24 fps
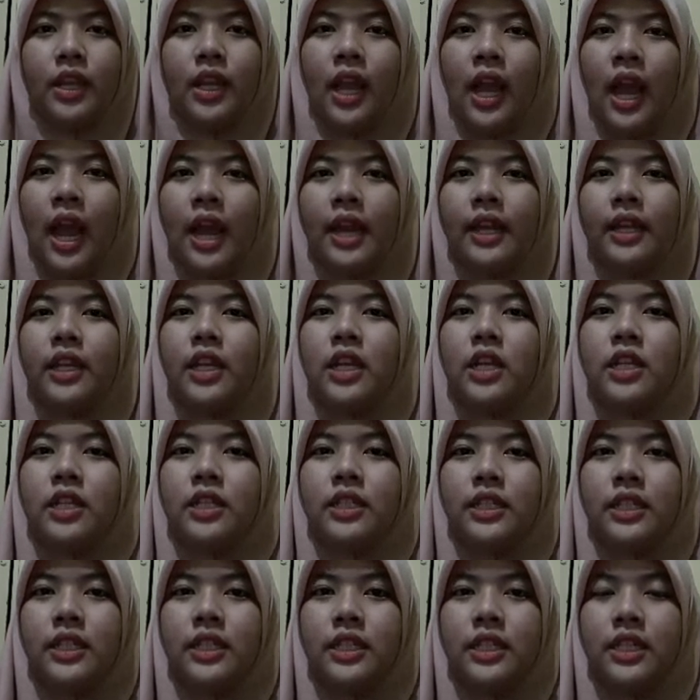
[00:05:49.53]
and
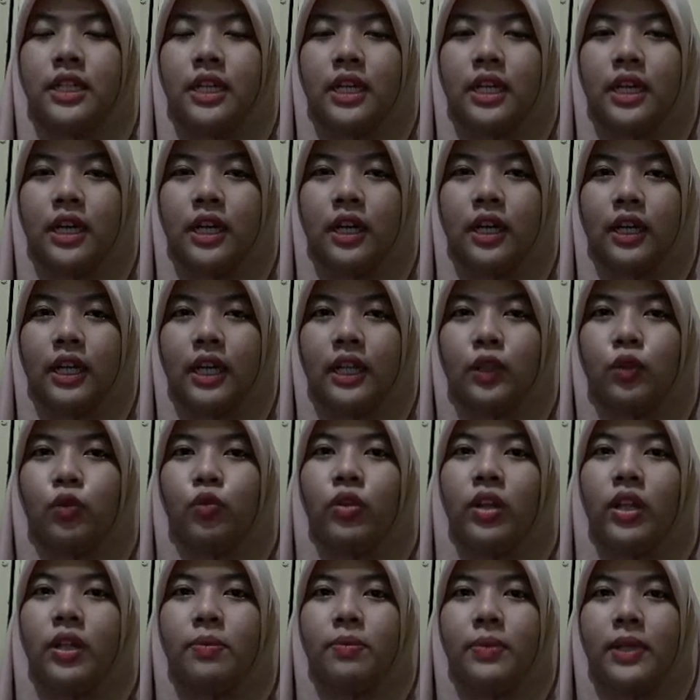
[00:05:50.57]
it
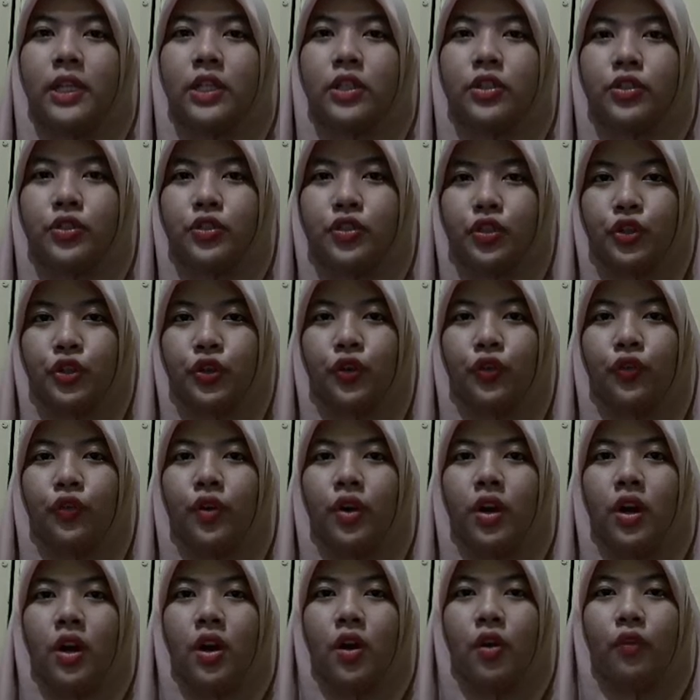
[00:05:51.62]
will be true
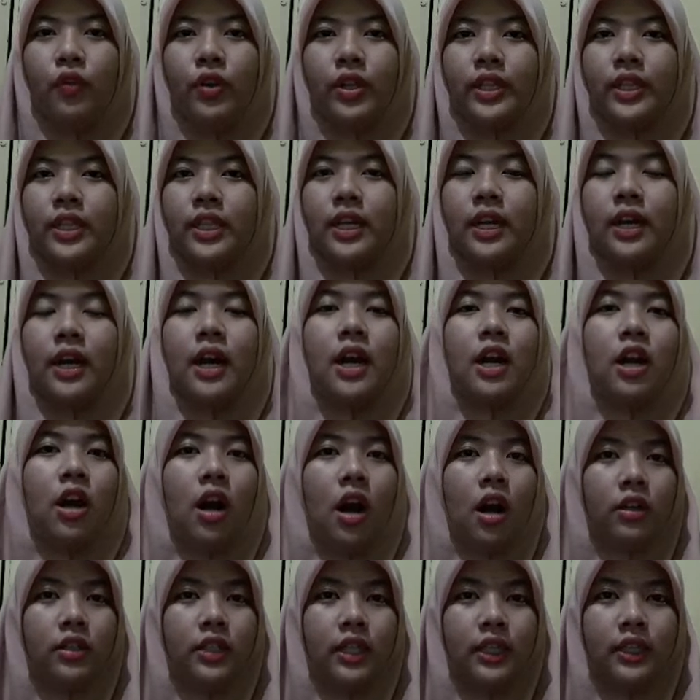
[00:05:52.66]
with the
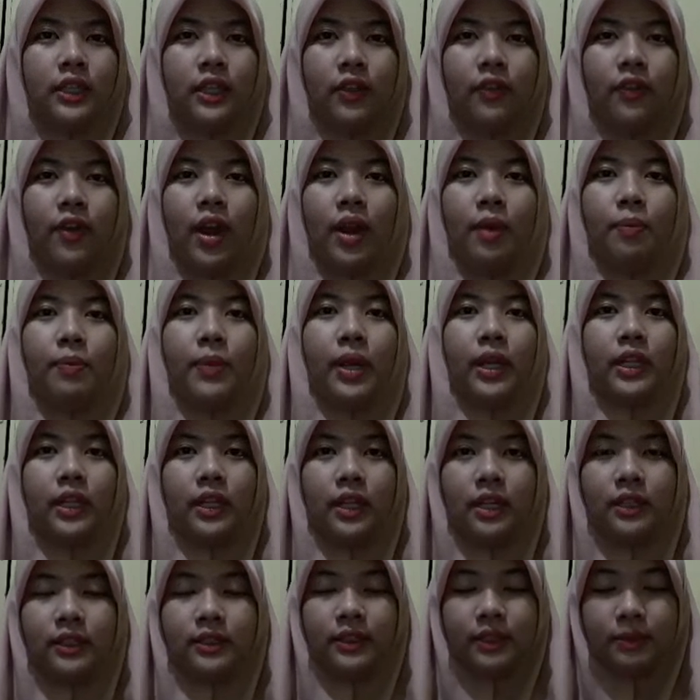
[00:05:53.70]
cognitive and
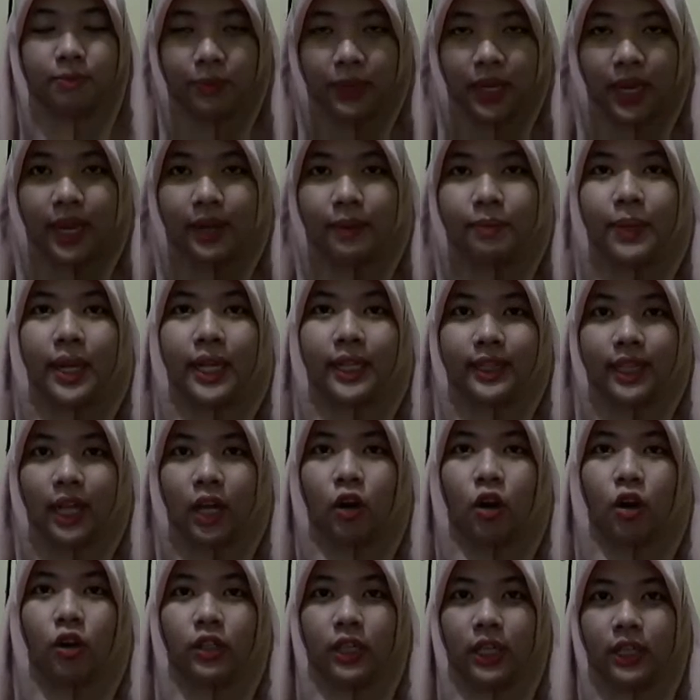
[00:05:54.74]

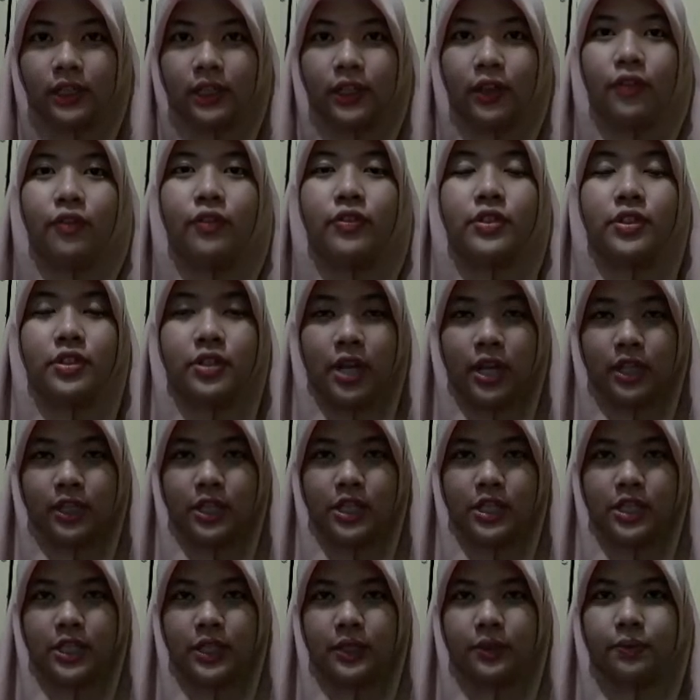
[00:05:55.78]
metacognitive
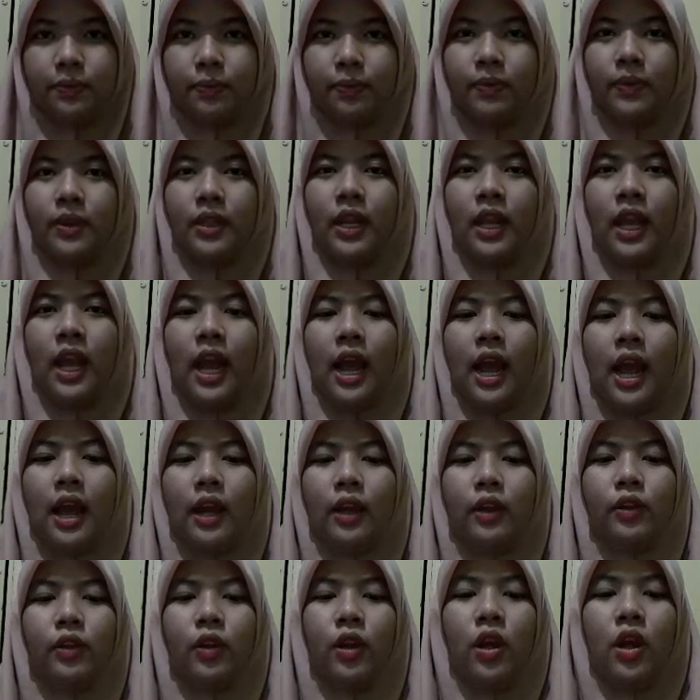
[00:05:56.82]
strategy.
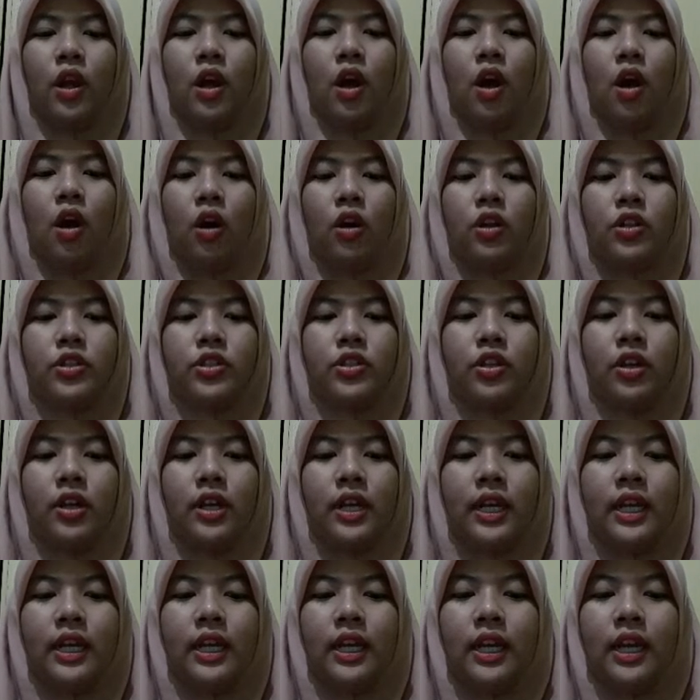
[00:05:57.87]
And also
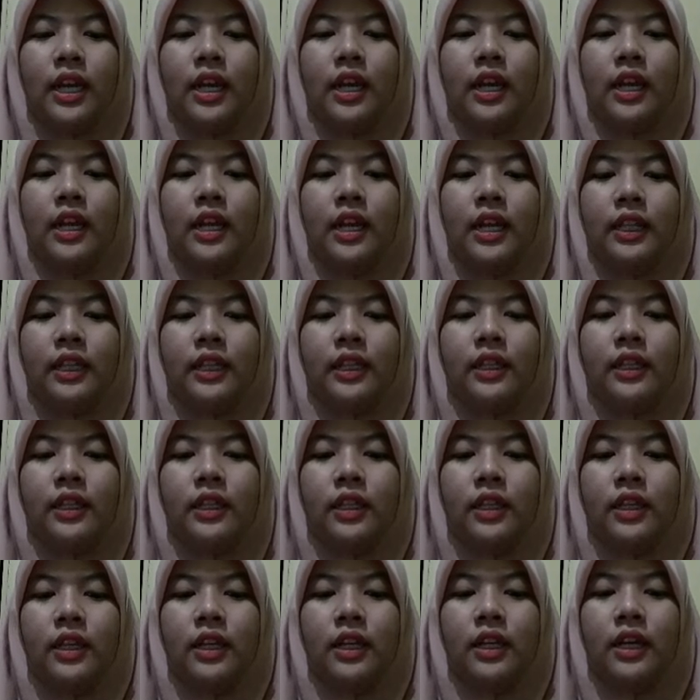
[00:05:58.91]
it
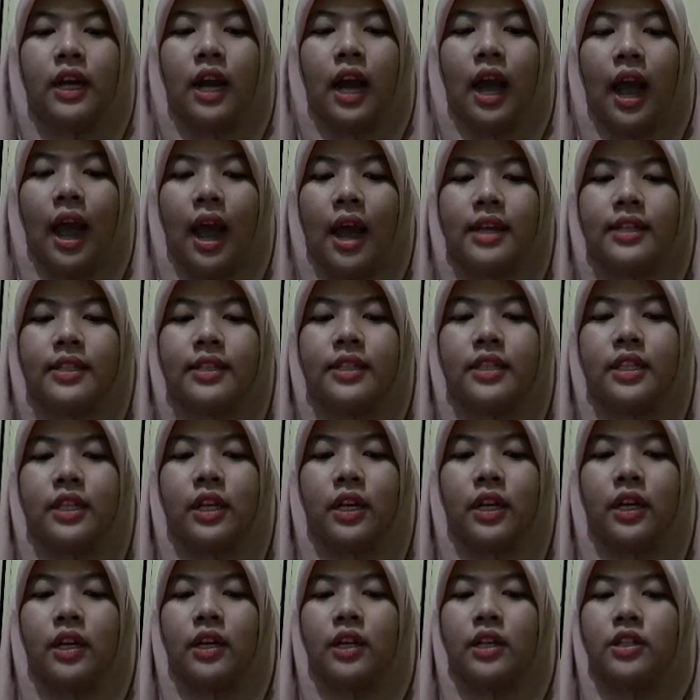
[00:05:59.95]
has
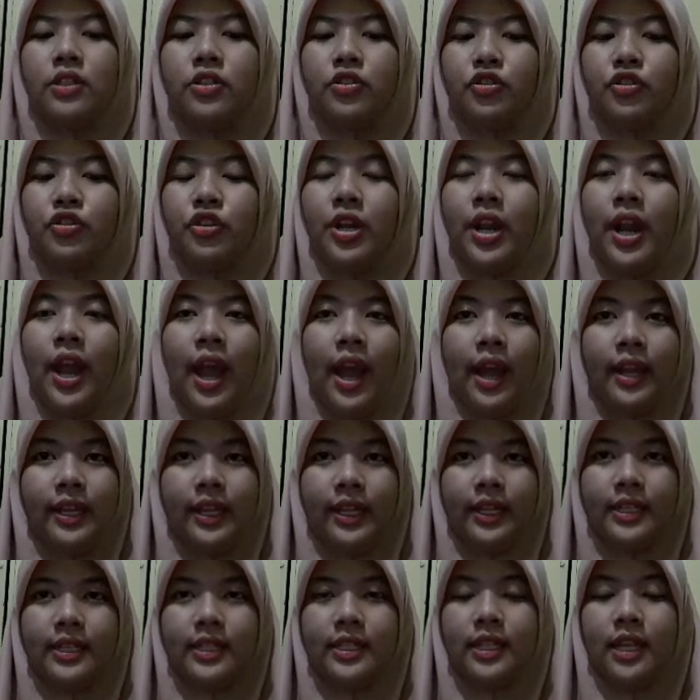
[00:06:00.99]
the three
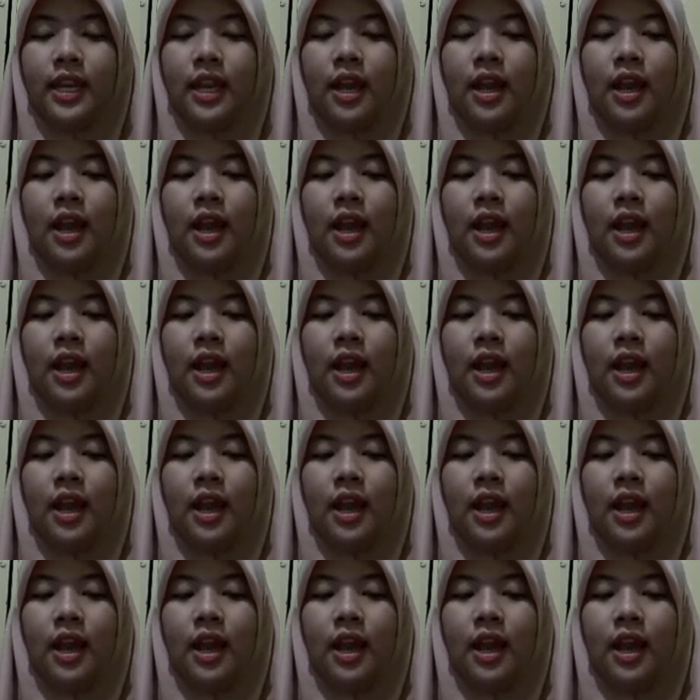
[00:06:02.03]
headings.